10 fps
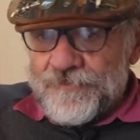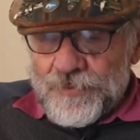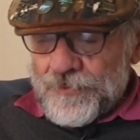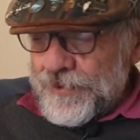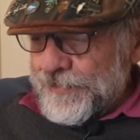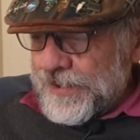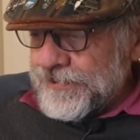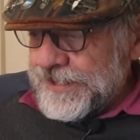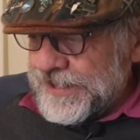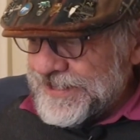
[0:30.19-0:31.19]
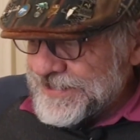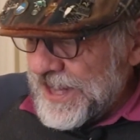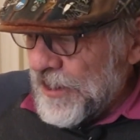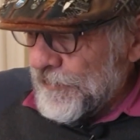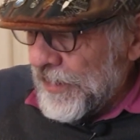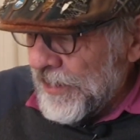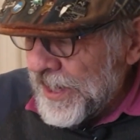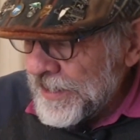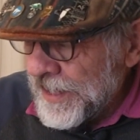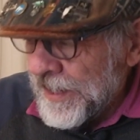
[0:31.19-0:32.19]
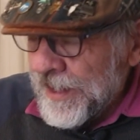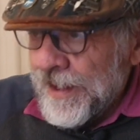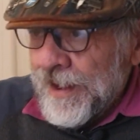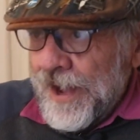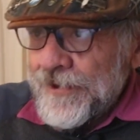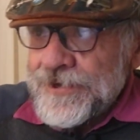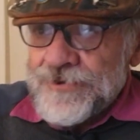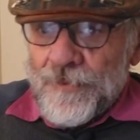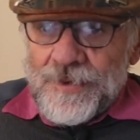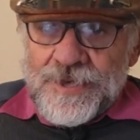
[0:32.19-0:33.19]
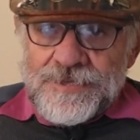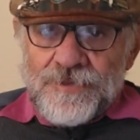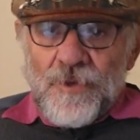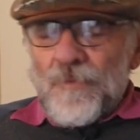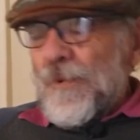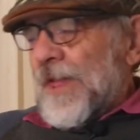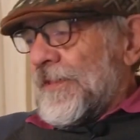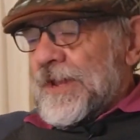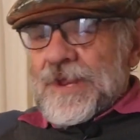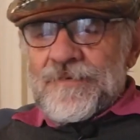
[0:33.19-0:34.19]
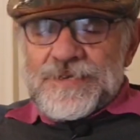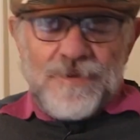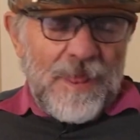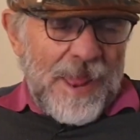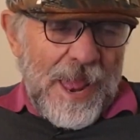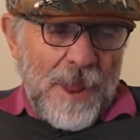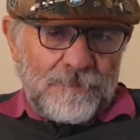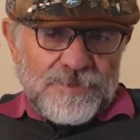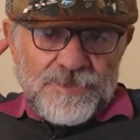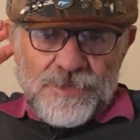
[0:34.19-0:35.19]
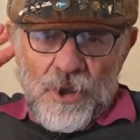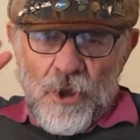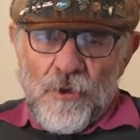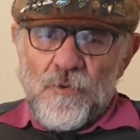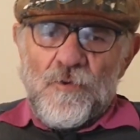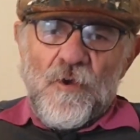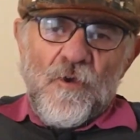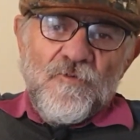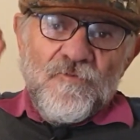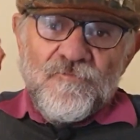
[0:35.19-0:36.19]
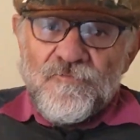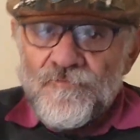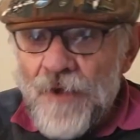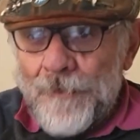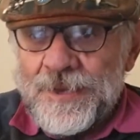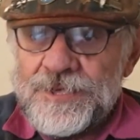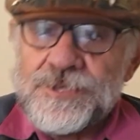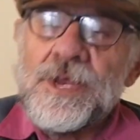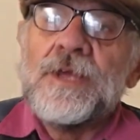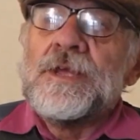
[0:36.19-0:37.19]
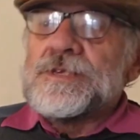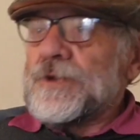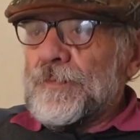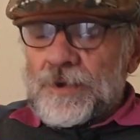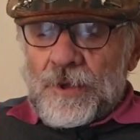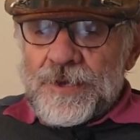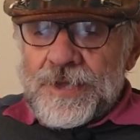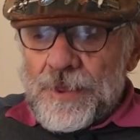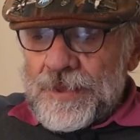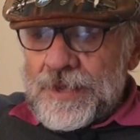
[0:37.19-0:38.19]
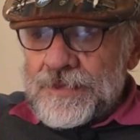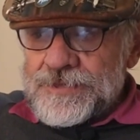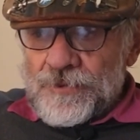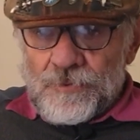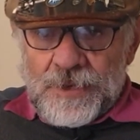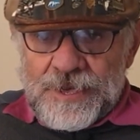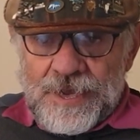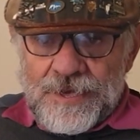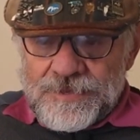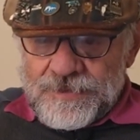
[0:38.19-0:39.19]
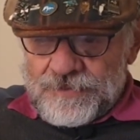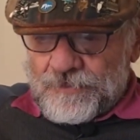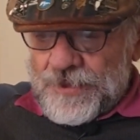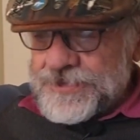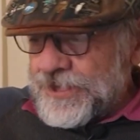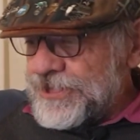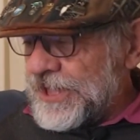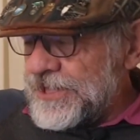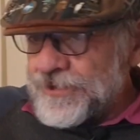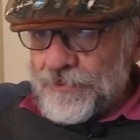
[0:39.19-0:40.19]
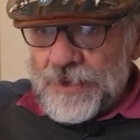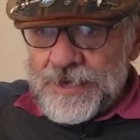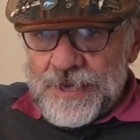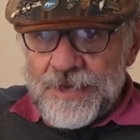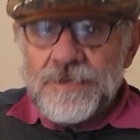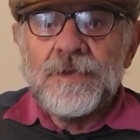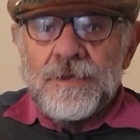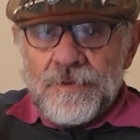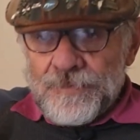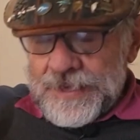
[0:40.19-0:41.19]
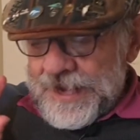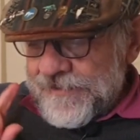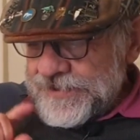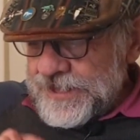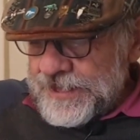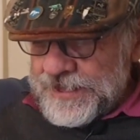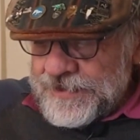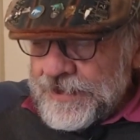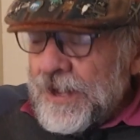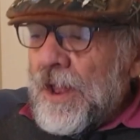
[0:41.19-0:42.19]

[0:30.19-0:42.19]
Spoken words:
I bought the boat. It is now mine. Only trouble is the weather here is absolute rubbish. So I'm not going down there till the weekend. Weather's going to change at the weekend. Been guaranteed it.